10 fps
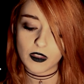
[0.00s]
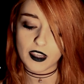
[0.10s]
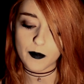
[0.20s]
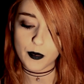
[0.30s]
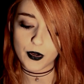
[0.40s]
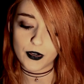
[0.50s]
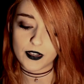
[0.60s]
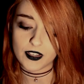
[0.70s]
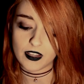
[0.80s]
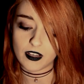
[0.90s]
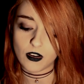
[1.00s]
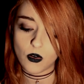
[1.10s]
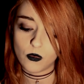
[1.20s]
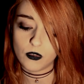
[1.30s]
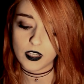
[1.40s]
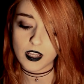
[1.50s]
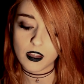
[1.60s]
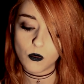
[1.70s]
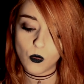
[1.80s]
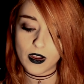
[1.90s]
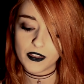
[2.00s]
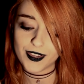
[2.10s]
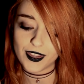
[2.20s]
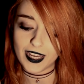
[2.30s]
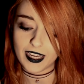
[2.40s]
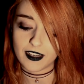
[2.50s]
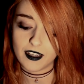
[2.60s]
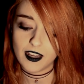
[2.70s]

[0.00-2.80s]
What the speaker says: that person that only one thing,